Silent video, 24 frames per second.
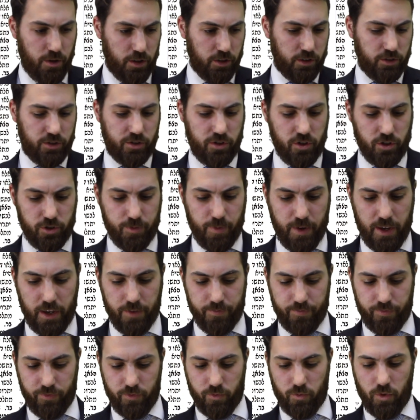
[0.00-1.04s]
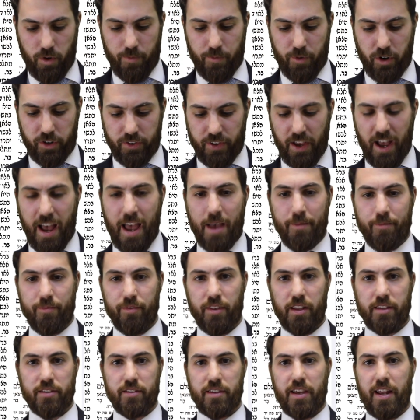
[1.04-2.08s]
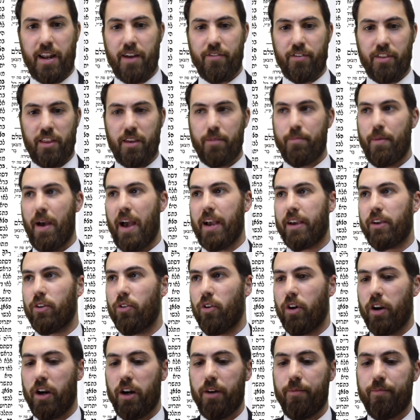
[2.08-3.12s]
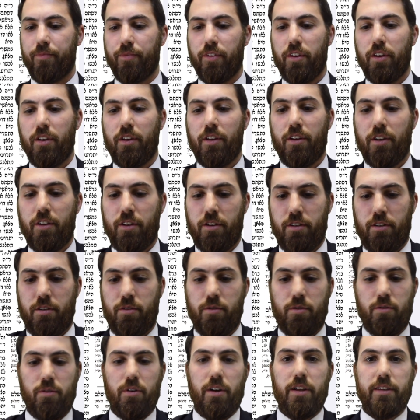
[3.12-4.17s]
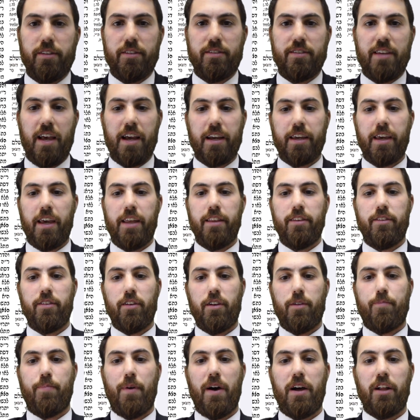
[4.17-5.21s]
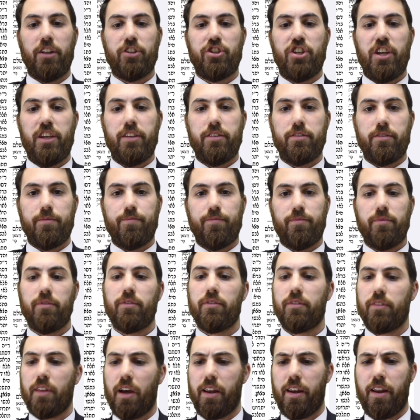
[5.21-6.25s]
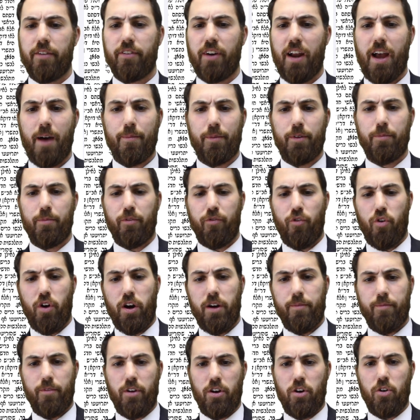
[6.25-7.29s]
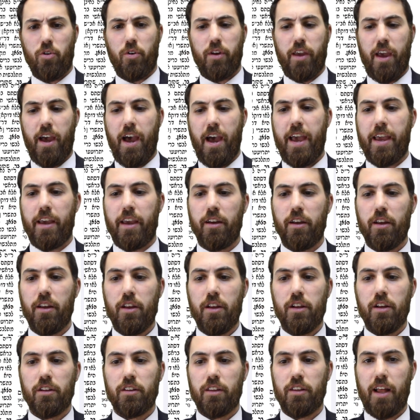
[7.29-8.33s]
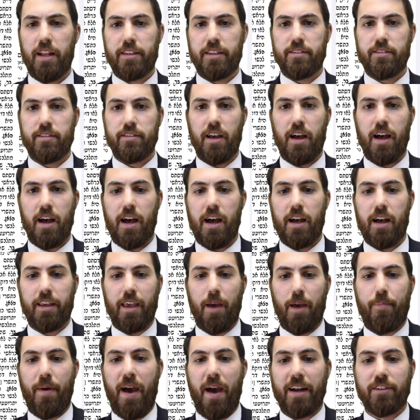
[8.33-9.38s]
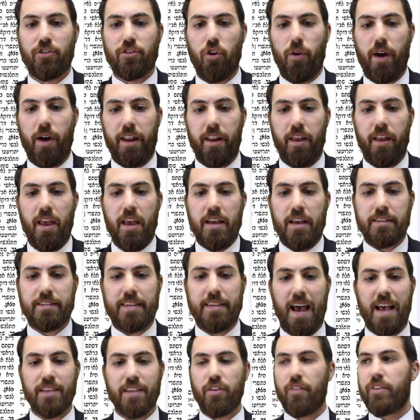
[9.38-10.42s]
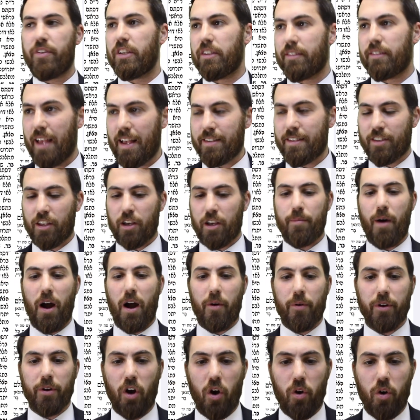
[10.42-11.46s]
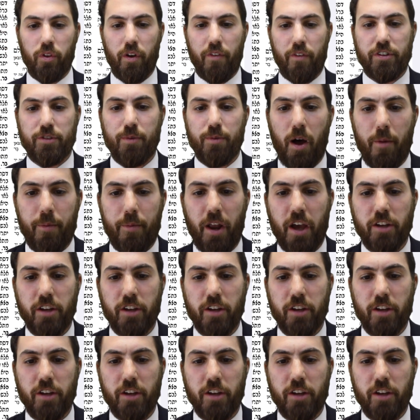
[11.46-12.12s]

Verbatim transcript: Excuse me. One more time. Let's get everything back in order. One second. Apologies. That never happened before. Okay. Let's uh, get back to it. Says says the Gemara, we're going with Rabbi Shmuel